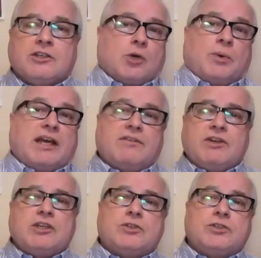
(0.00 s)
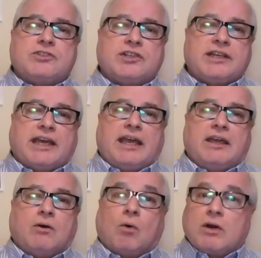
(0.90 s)
So, whatever you do
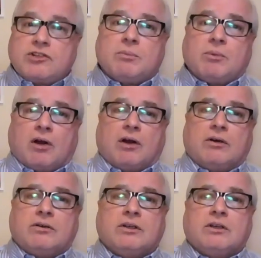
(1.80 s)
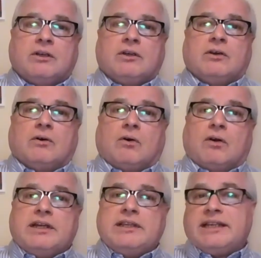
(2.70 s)
today or tomorrow
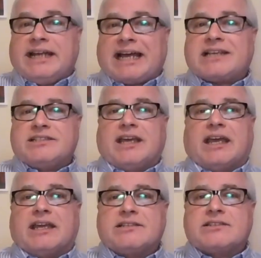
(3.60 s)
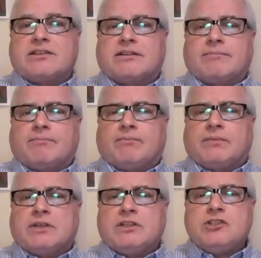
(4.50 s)
or in the next days,
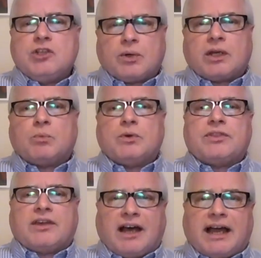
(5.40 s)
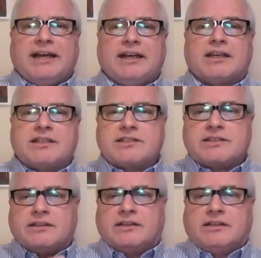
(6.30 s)
do it with
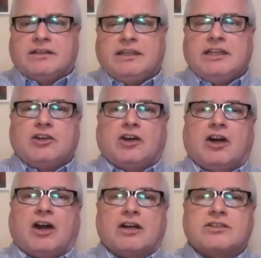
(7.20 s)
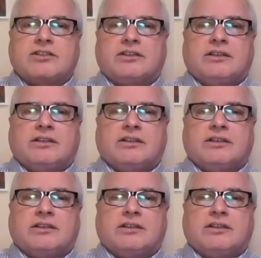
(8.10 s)
kindness in your heart.